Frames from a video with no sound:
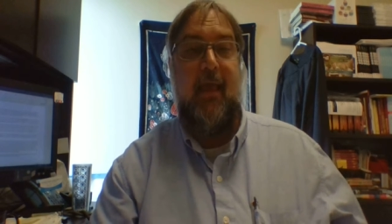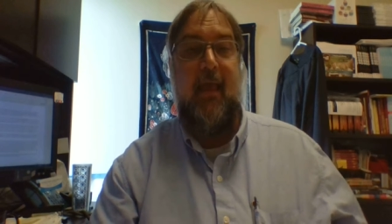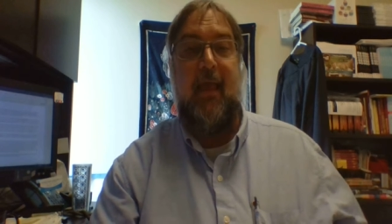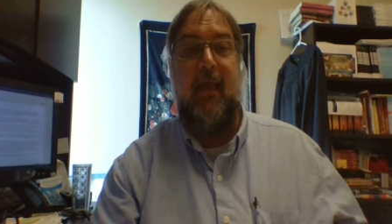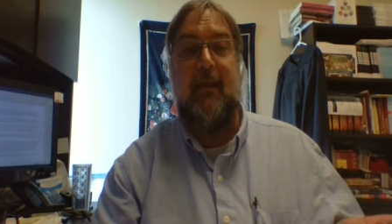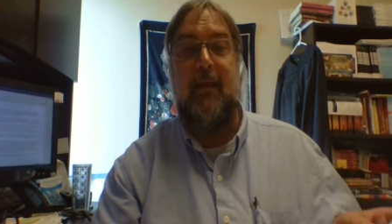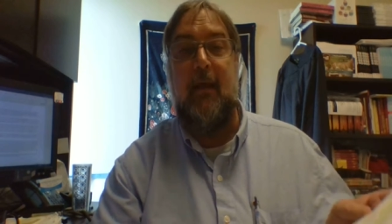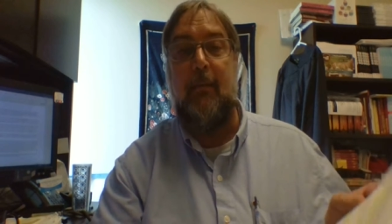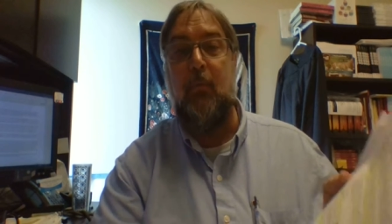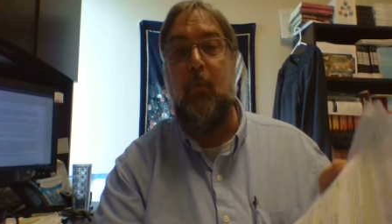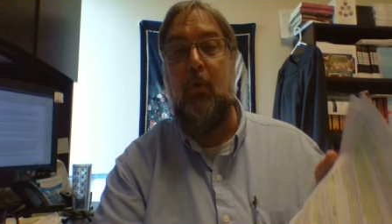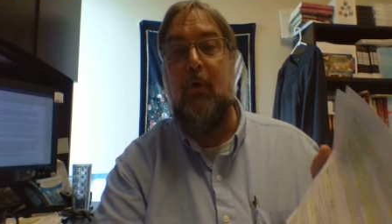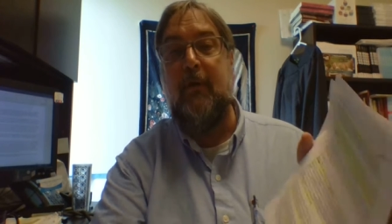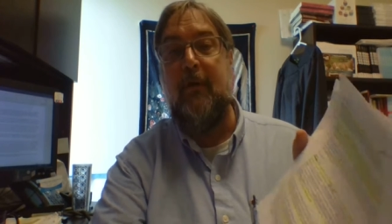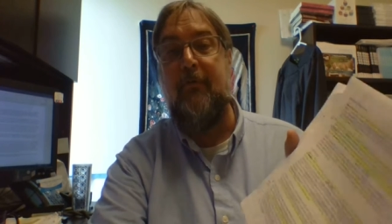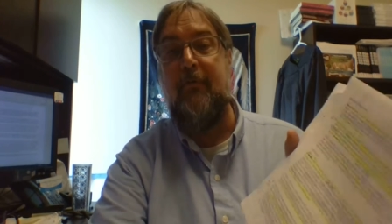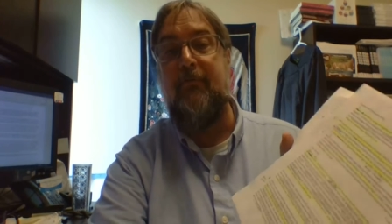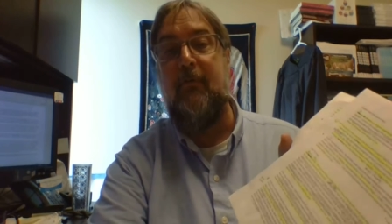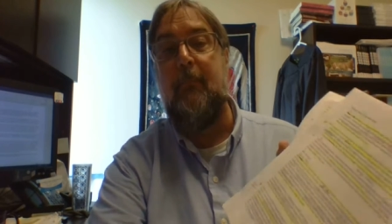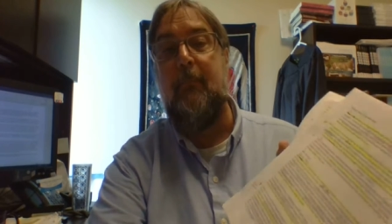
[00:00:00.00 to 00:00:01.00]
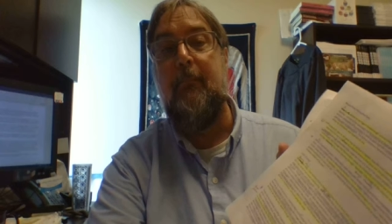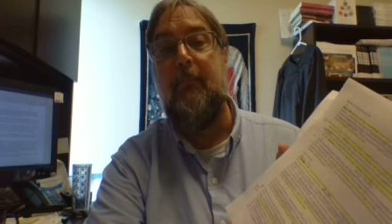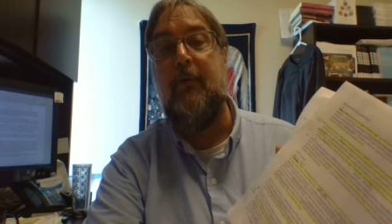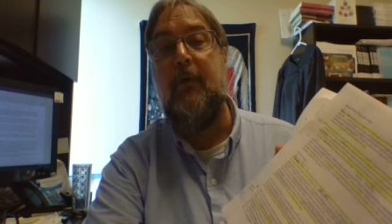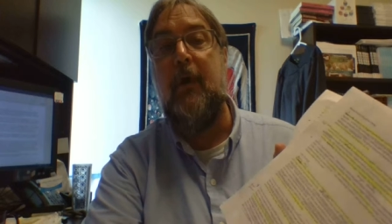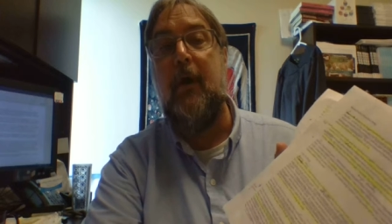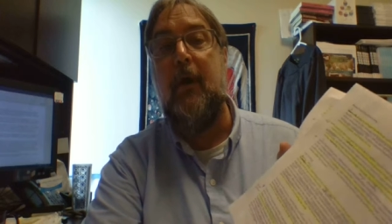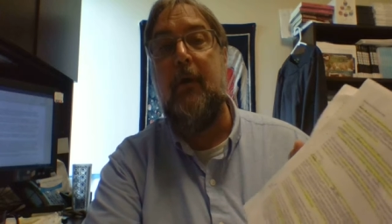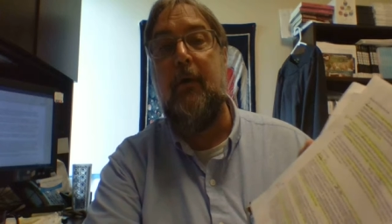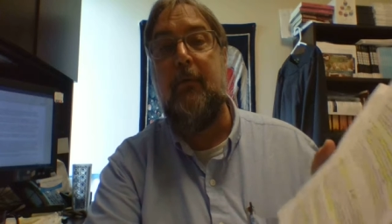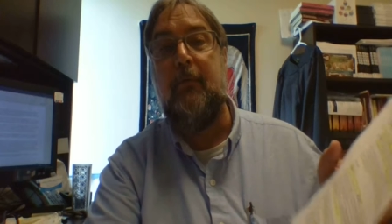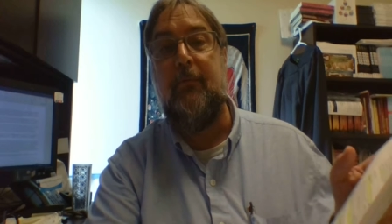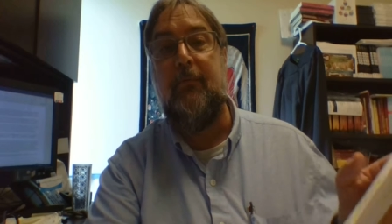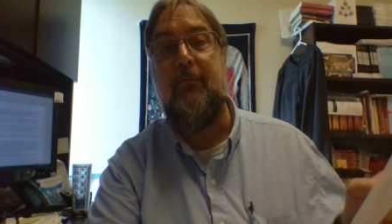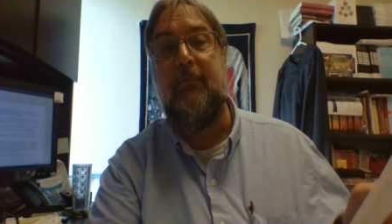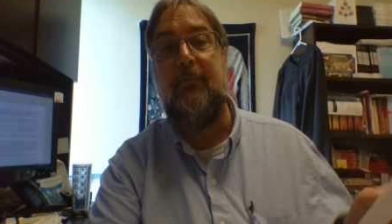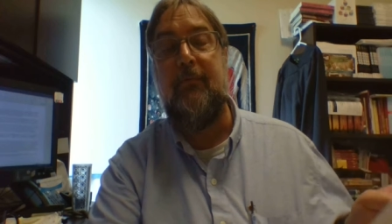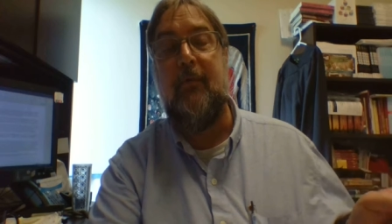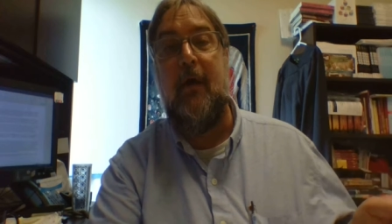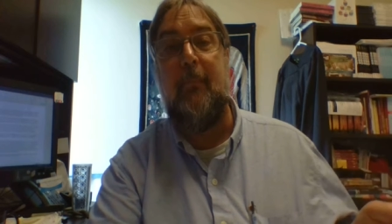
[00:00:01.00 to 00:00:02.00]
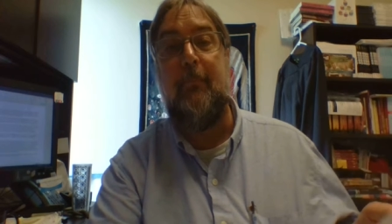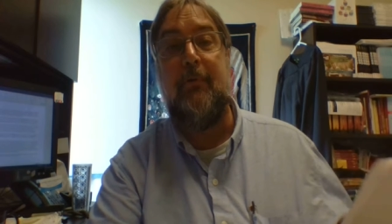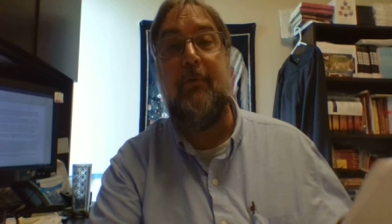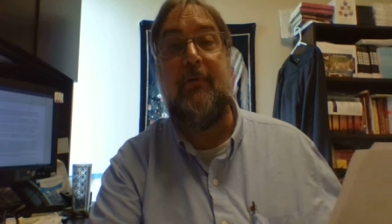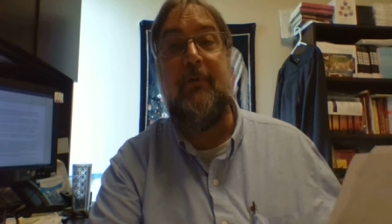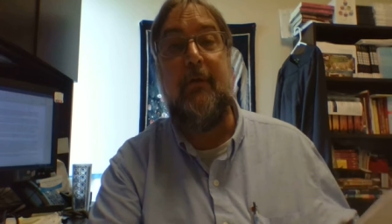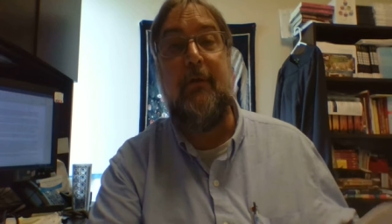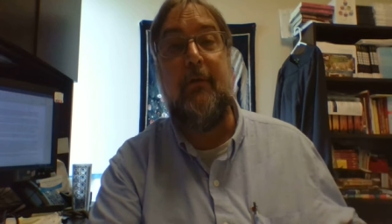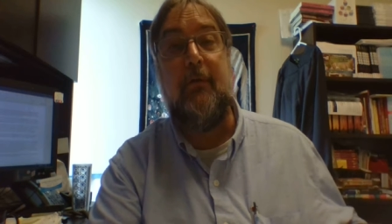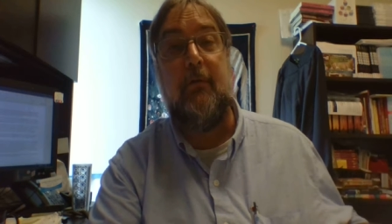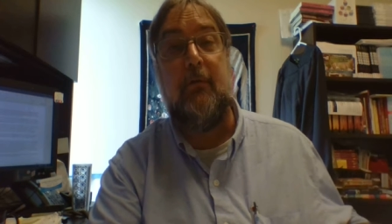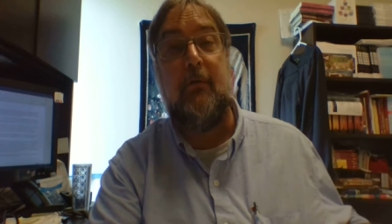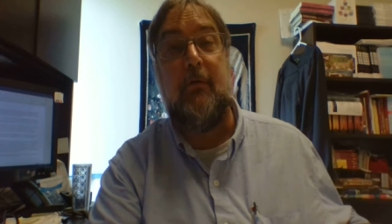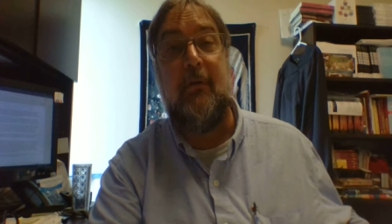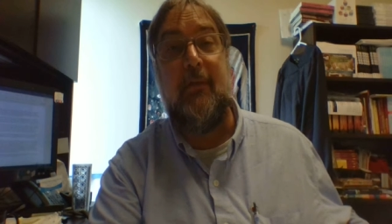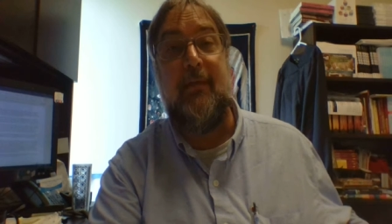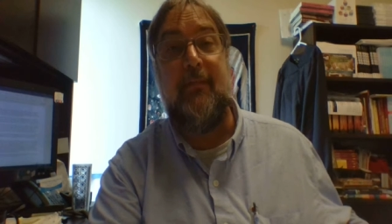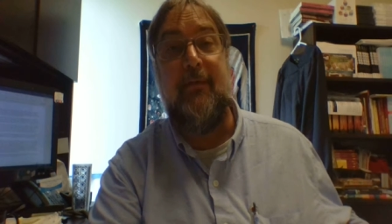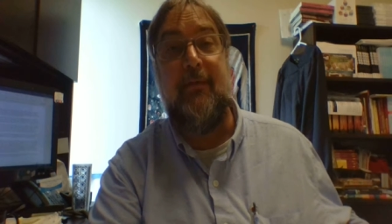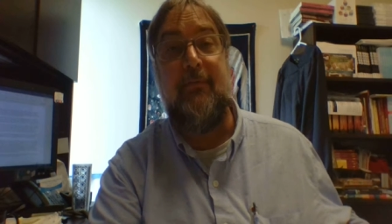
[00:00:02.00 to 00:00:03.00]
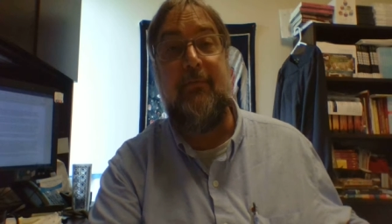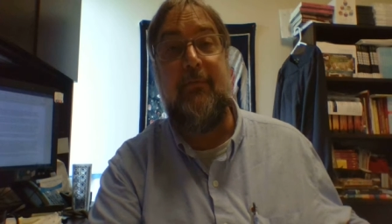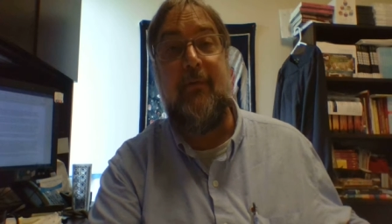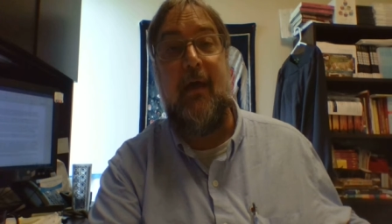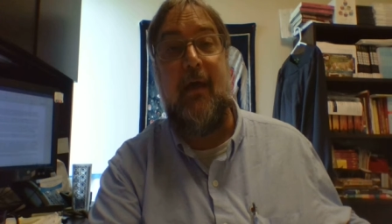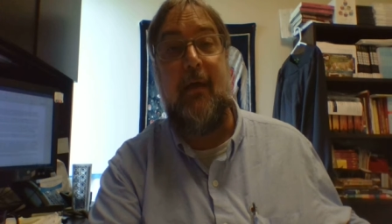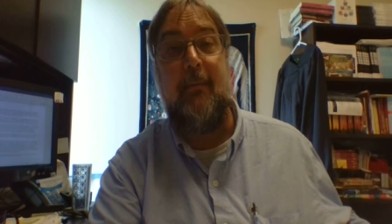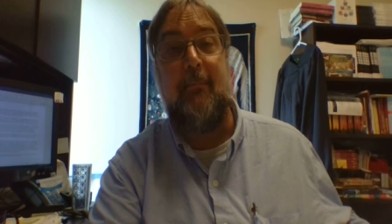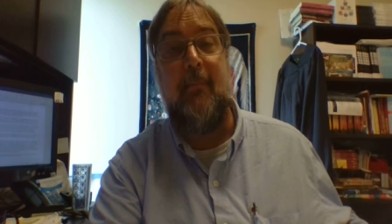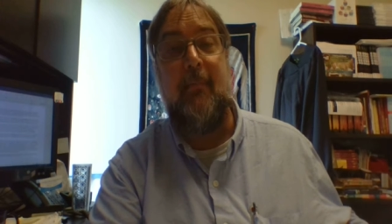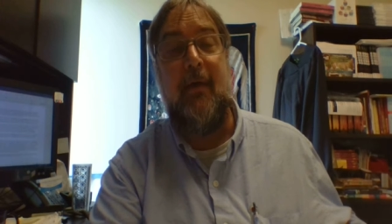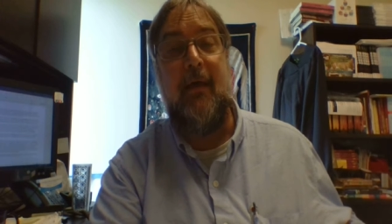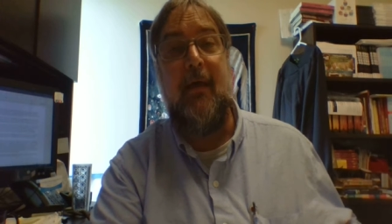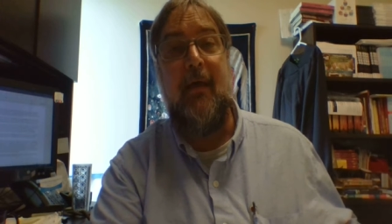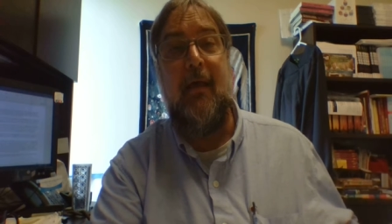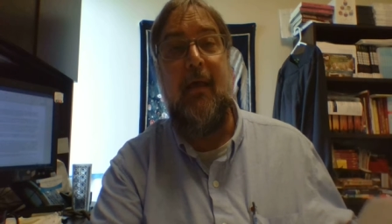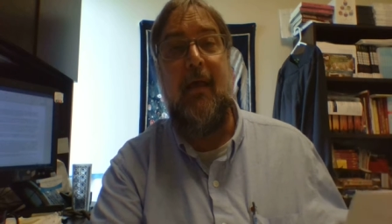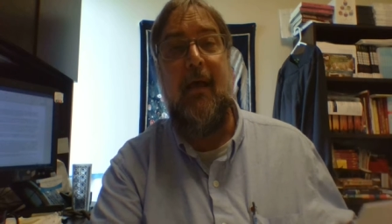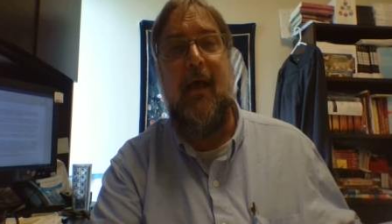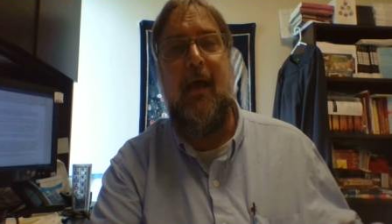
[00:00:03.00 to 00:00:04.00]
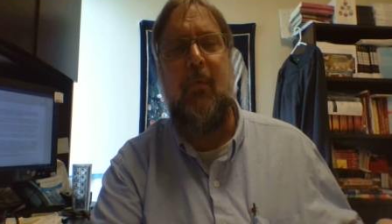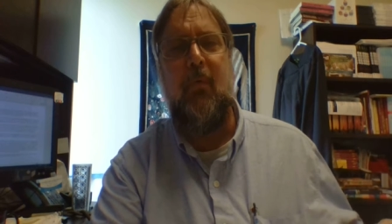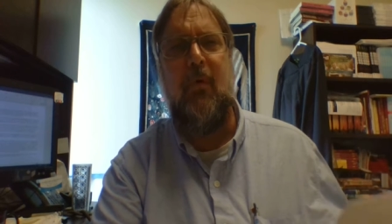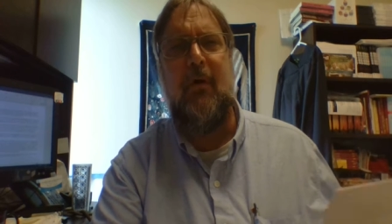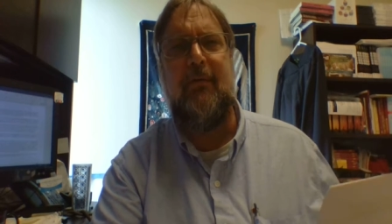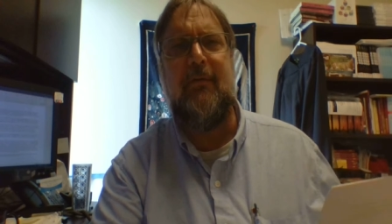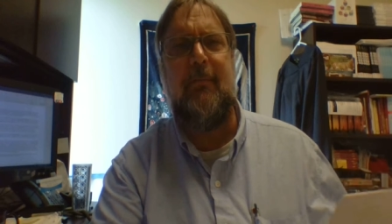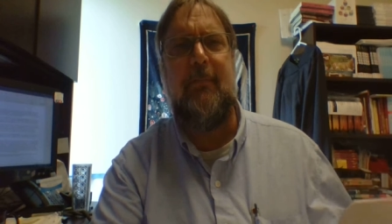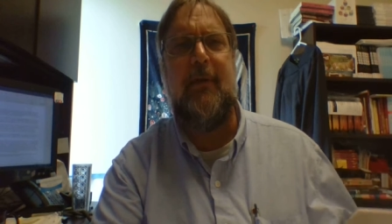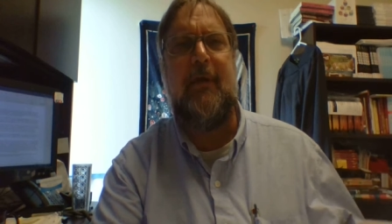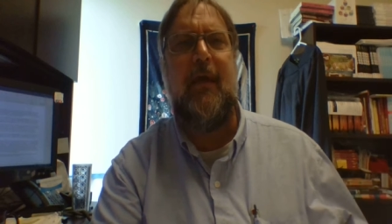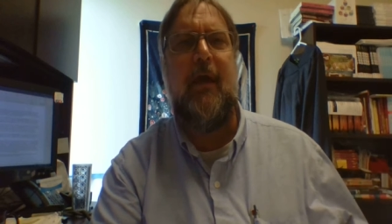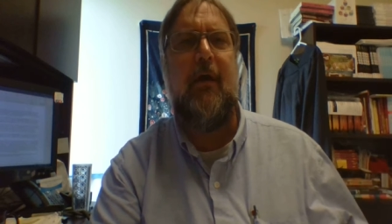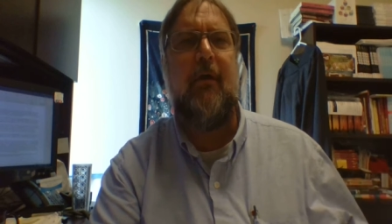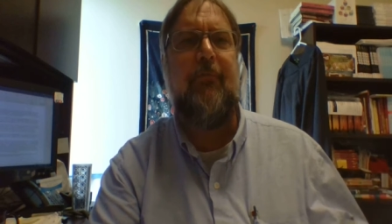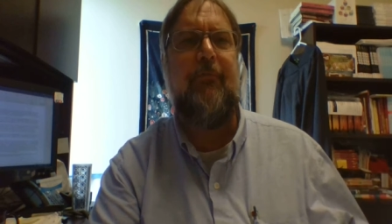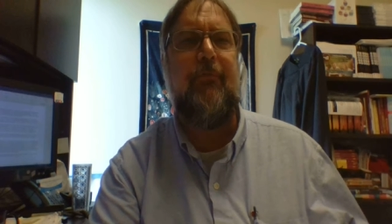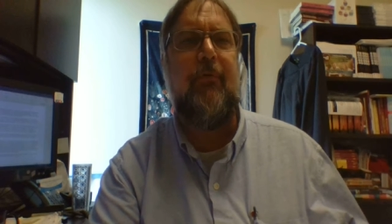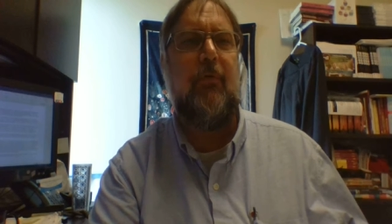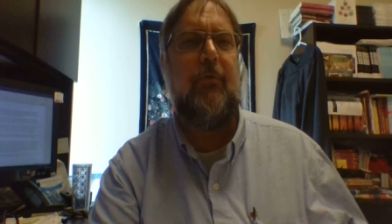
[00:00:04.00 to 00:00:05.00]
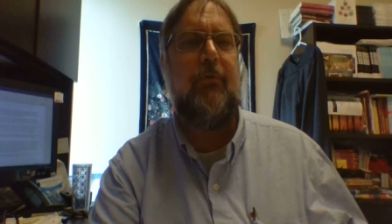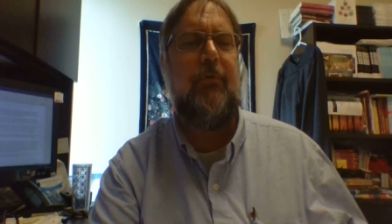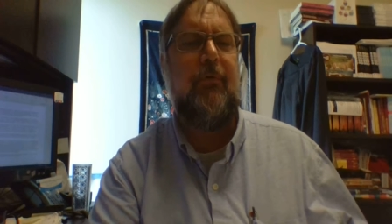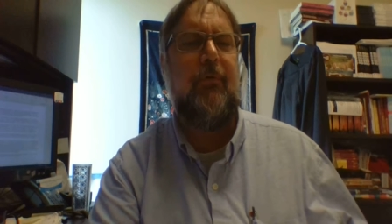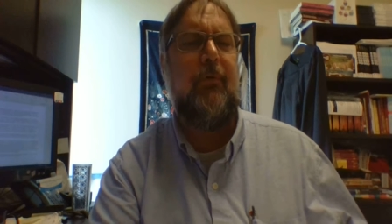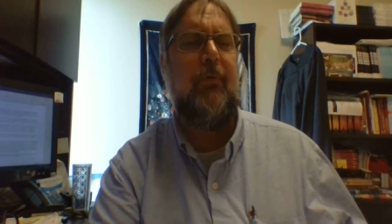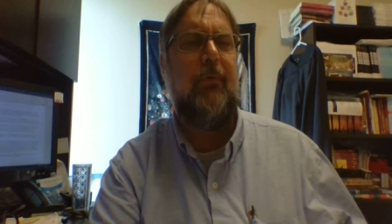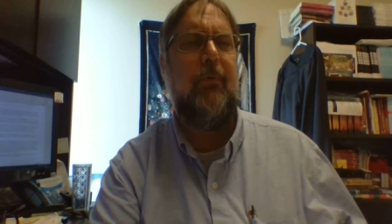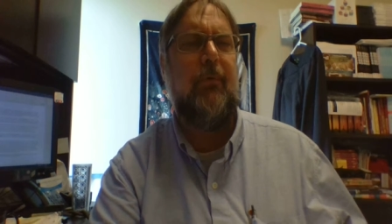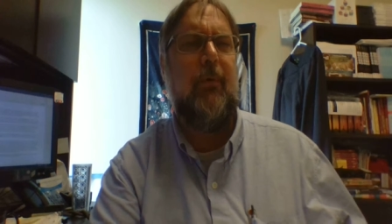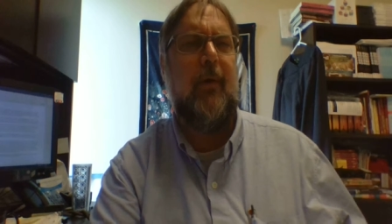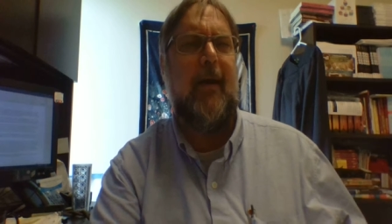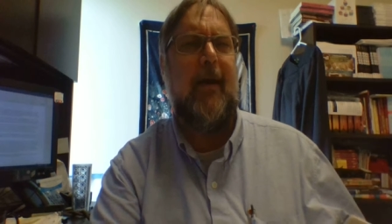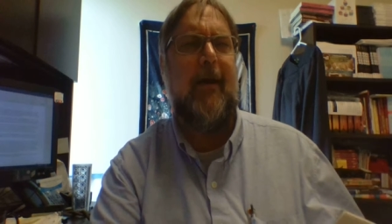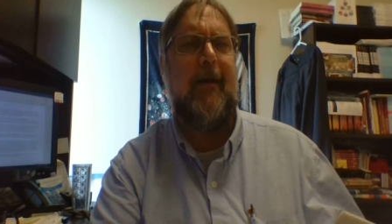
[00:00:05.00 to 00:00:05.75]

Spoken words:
And I'm working from notes, particularly this time. I want to be careful to